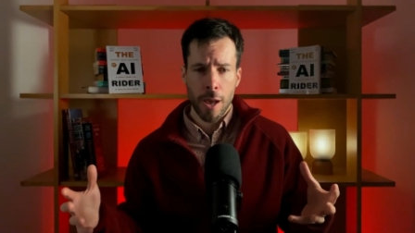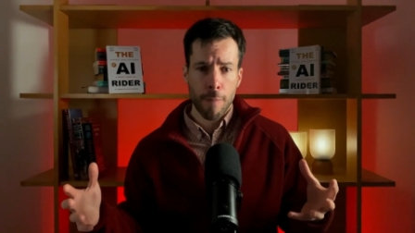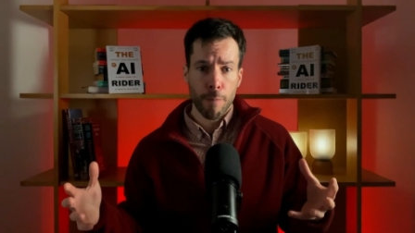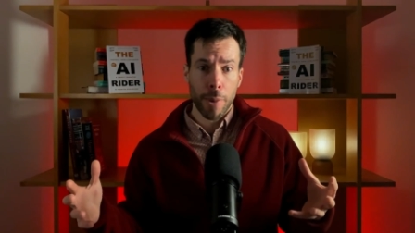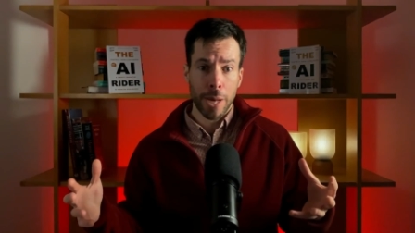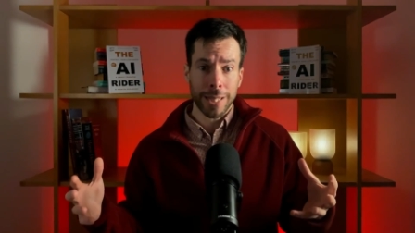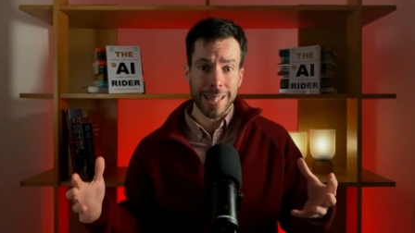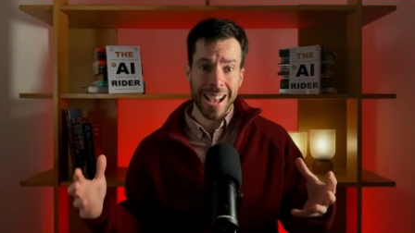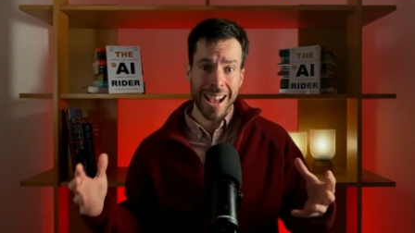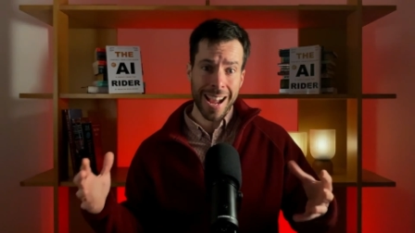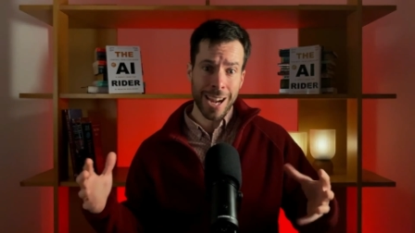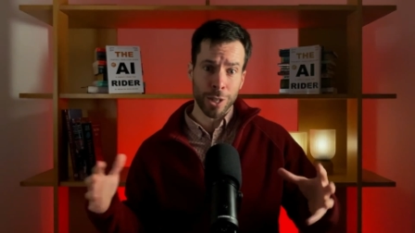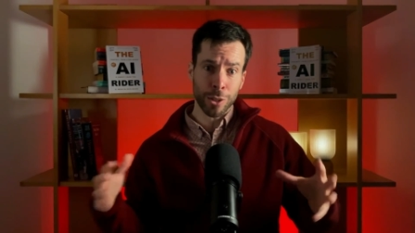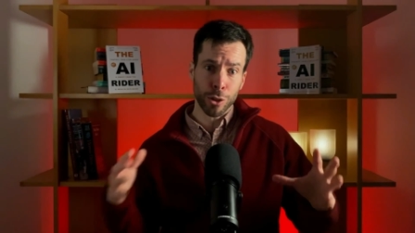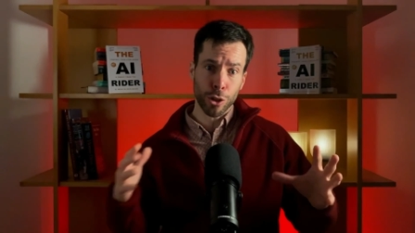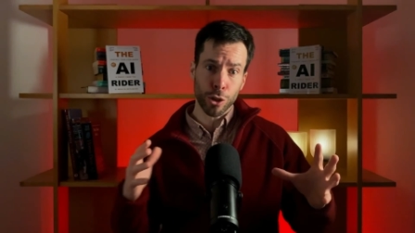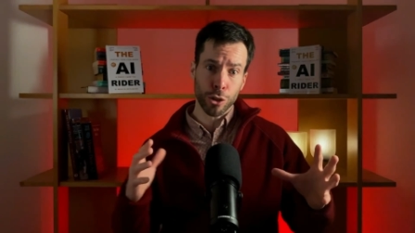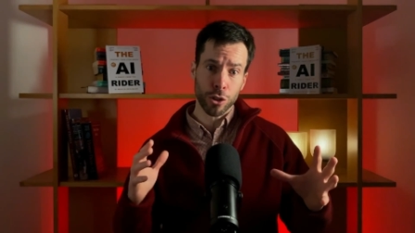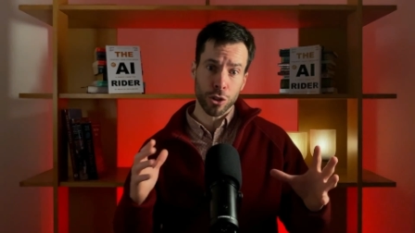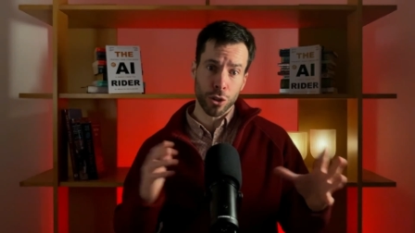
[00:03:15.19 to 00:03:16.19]
but are
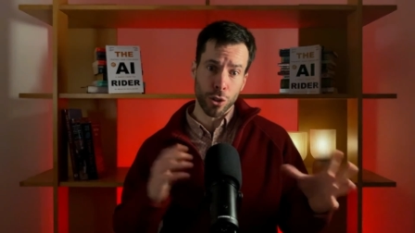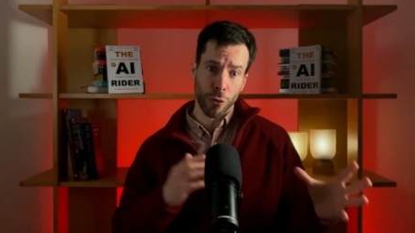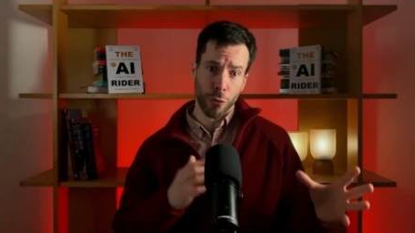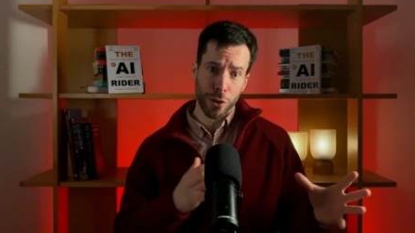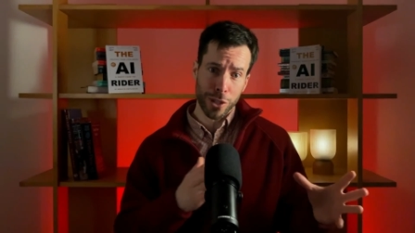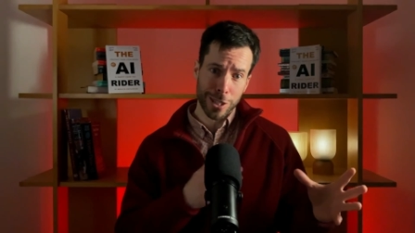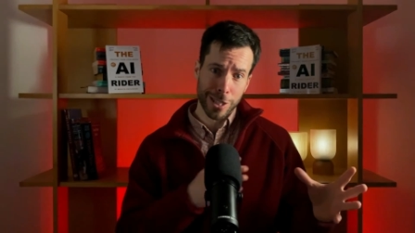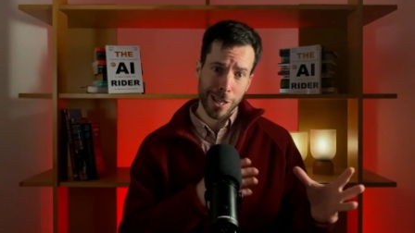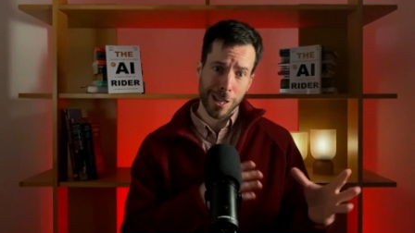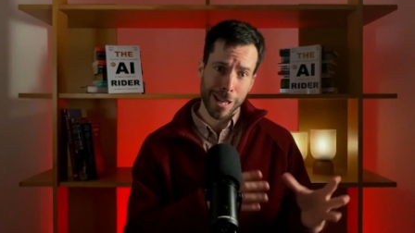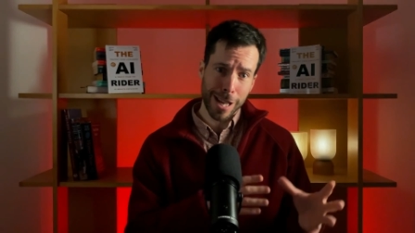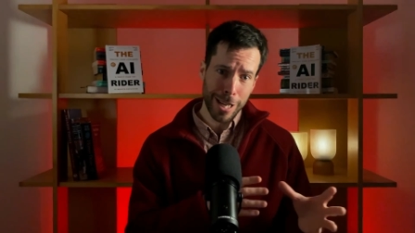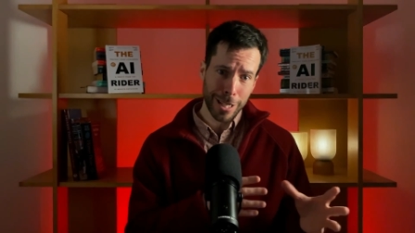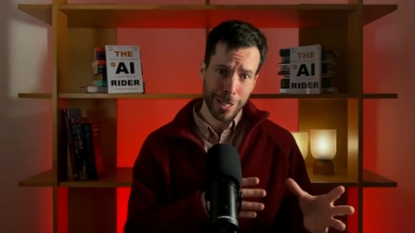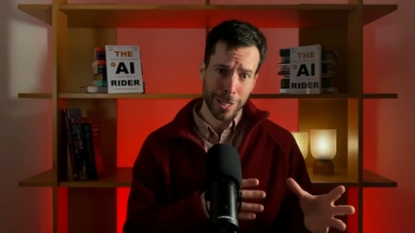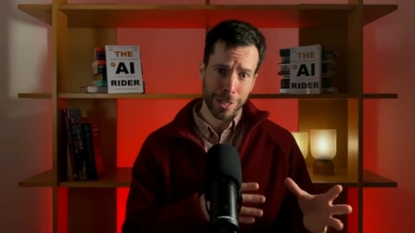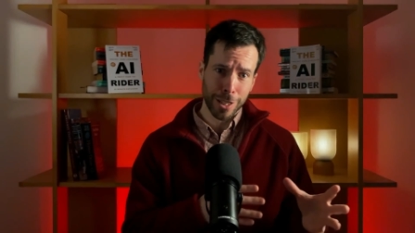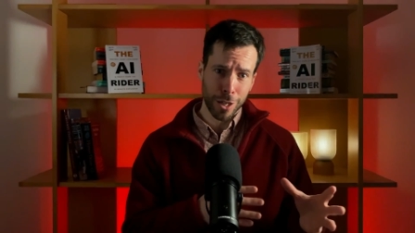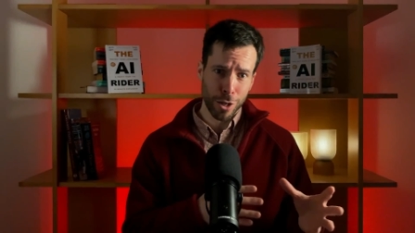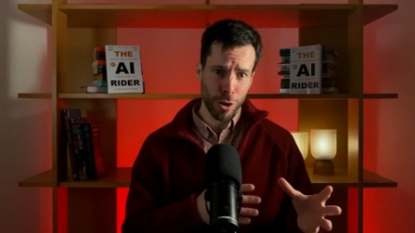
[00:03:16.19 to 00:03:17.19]
not
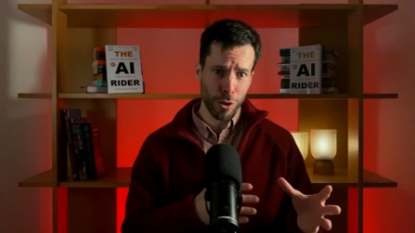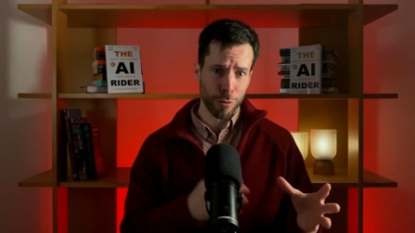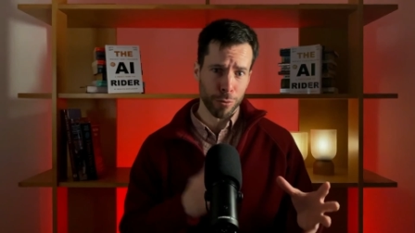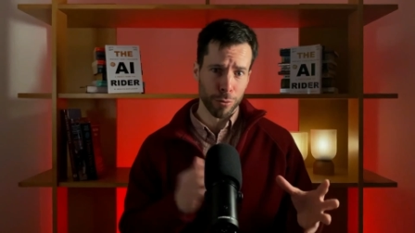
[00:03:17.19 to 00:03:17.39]
sophisticated enough